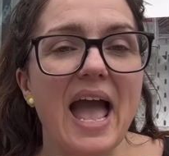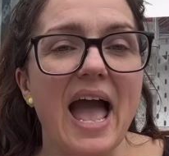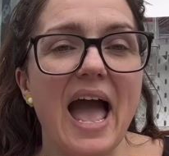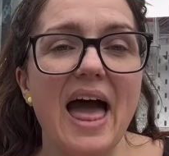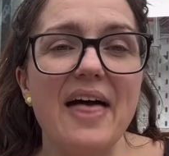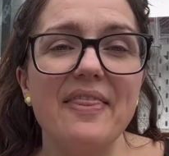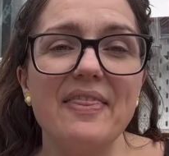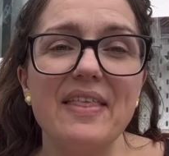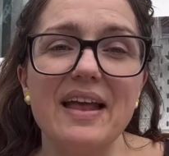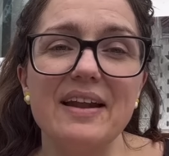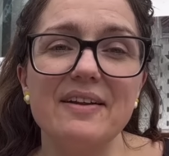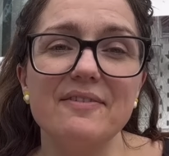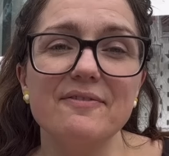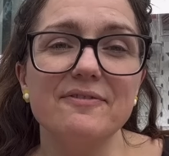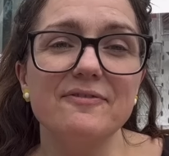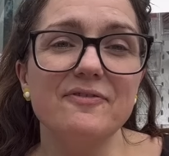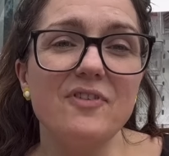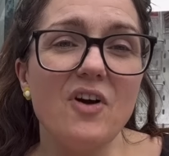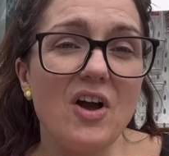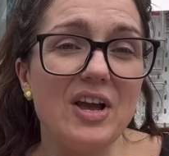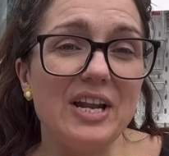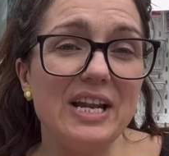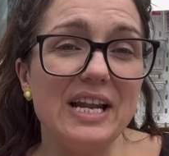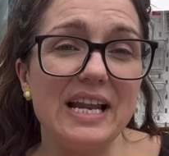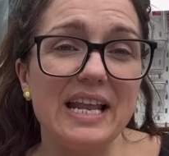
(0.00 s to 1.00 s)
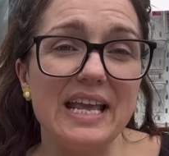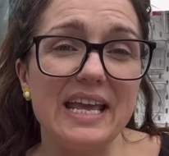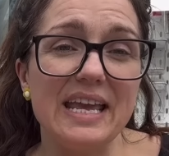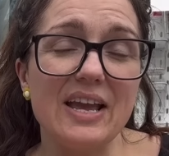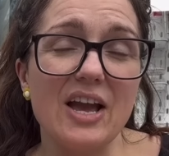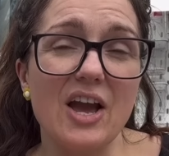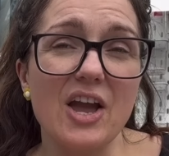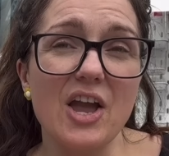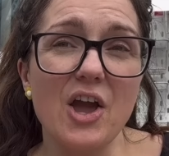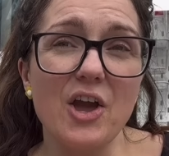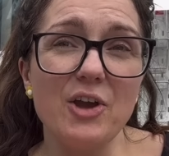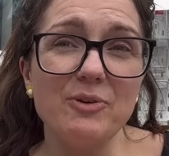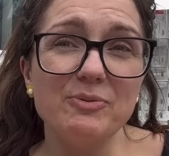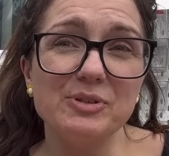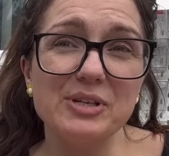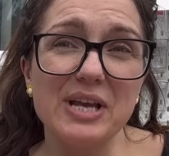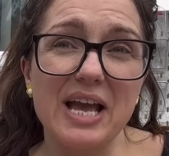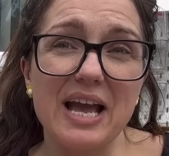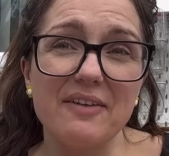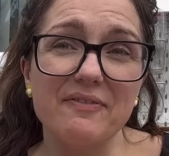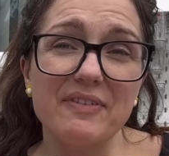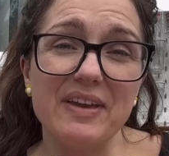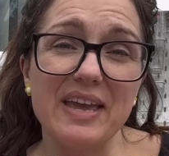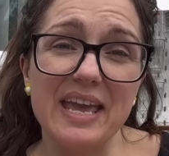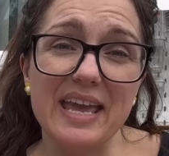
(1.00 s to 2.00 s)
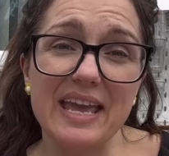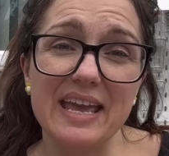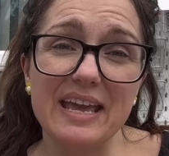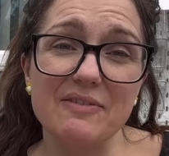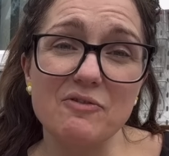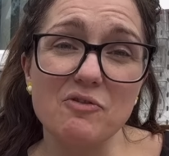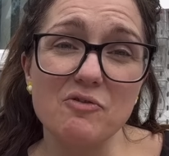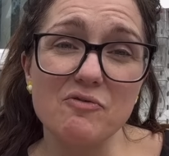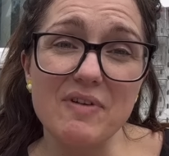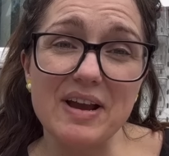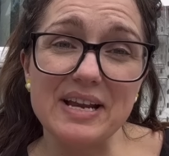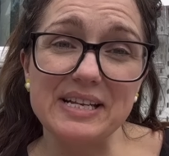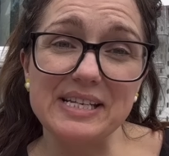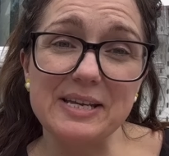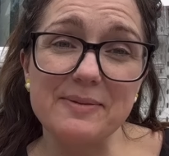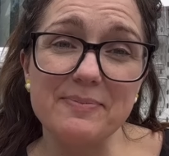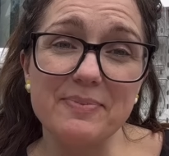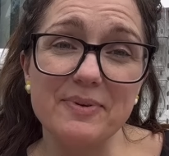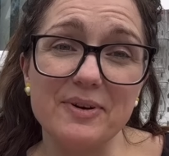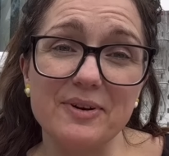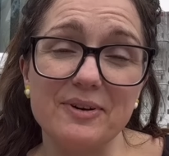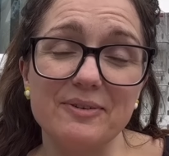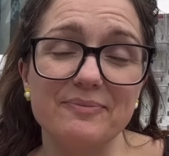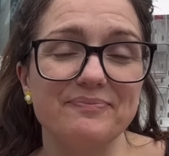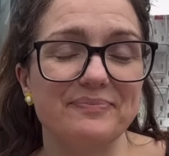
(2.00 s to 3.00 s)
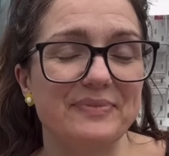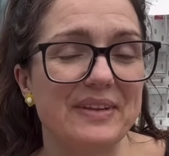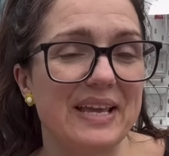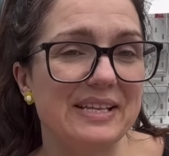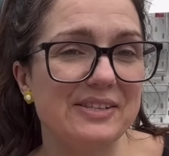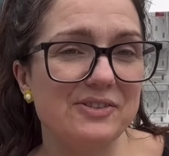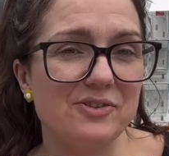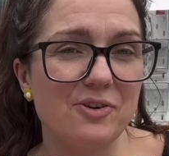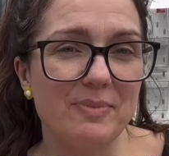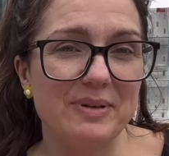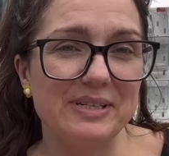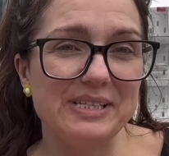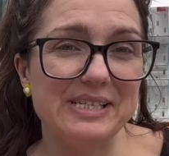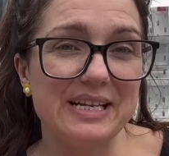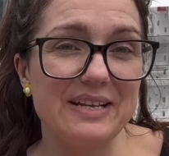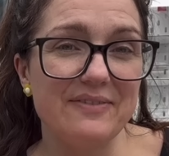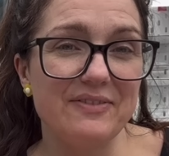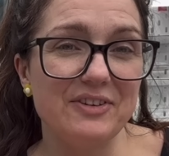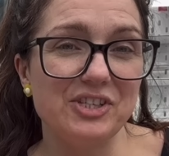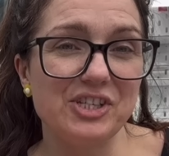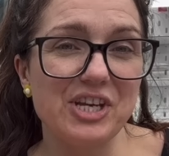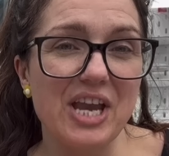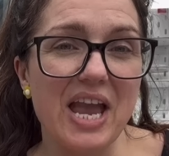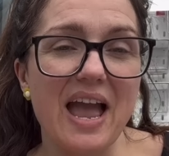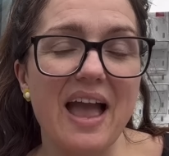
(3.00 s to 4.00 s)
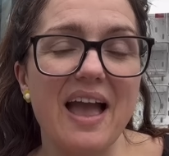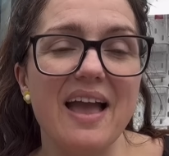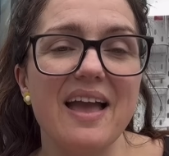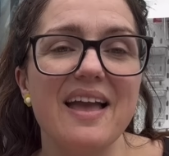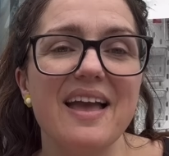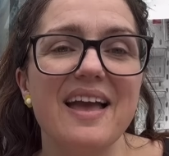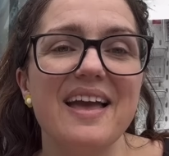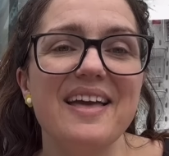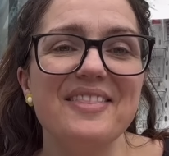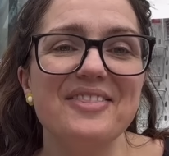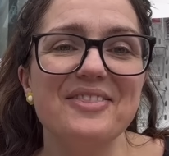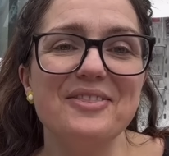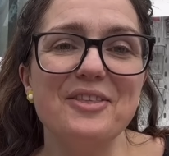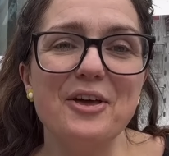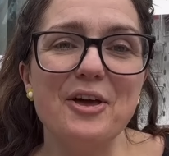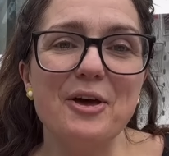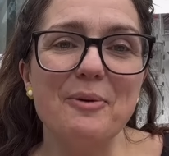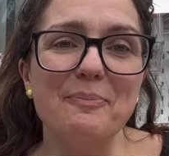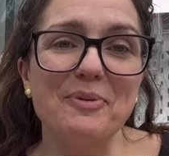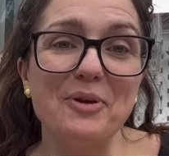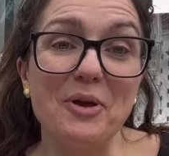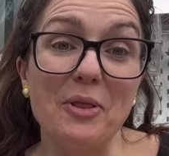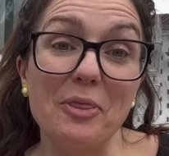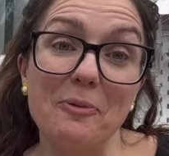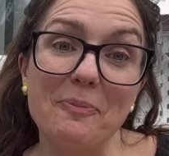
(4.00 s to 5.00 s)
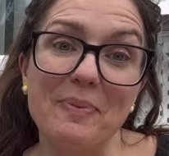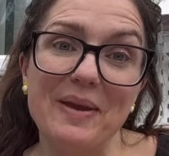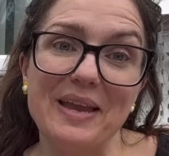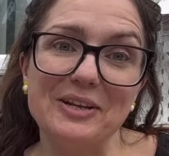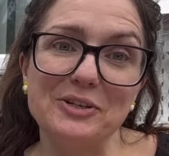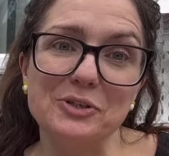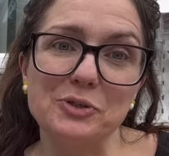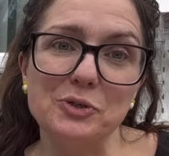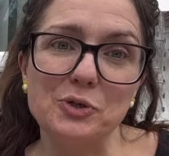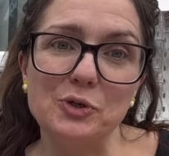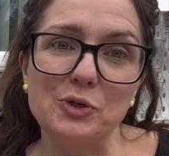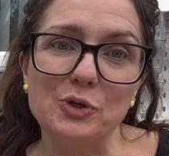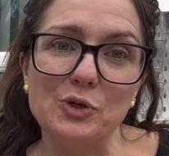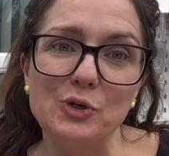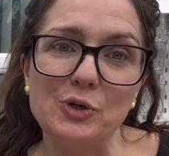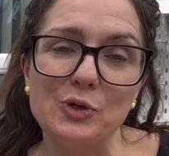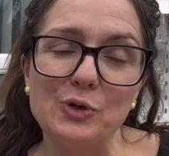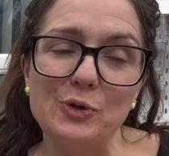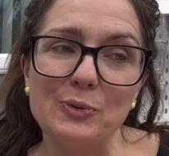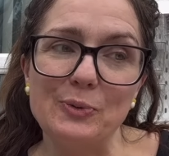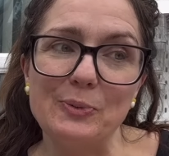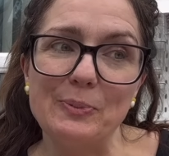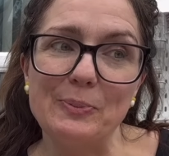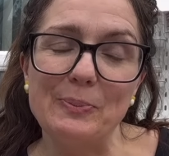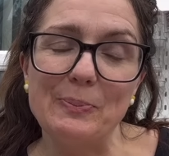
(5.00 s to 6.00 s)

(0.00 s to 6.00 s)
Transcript: And then finally, I hope to have it here already, but it's not been delivered yet, the Beyond the Pink Door